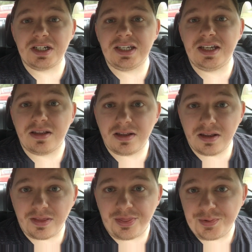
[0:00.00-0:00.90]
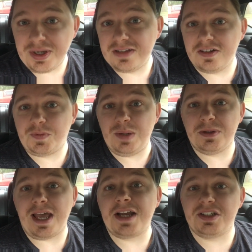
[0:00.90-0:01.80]
gonna get three of those
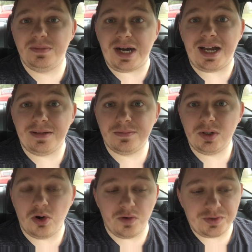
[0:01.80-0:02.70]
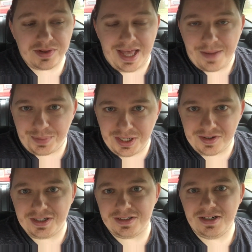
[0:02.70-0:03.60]
people to actually buy over that
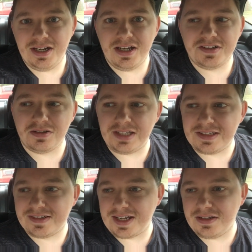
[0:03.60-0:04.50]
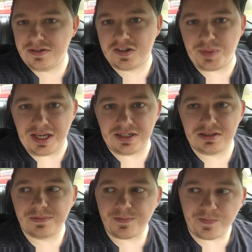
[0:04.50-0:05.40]
period. So let's say you
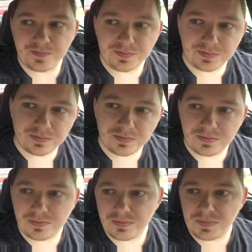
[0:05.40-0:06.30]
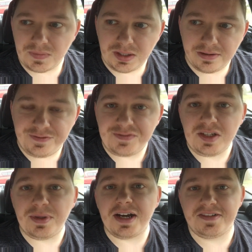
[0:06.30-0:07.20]
spend
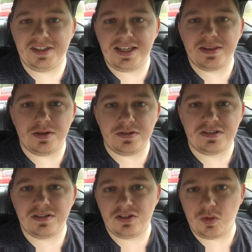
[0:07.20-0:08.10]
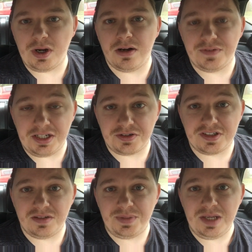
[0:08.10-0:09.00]
50 bucks to get those 12
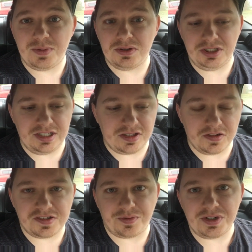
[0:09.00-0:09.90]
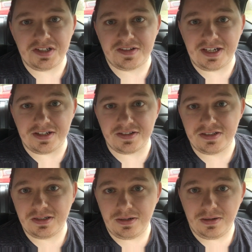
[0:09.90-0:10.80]
interested people and you get those three
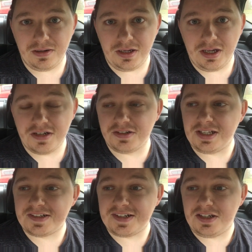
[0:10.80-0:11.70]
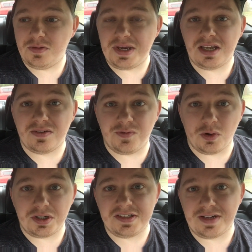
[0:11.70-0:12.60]
sales. So let's say you make
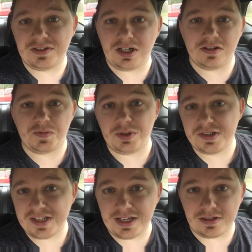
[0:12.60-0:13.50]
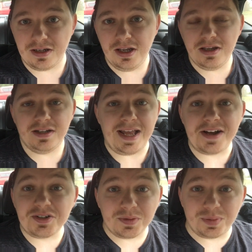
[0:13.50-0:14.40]
$47 per sale.
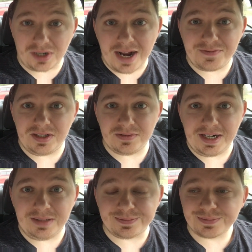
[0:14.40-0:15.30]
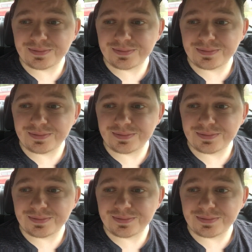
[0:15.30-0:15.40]
Now you're in profit, right?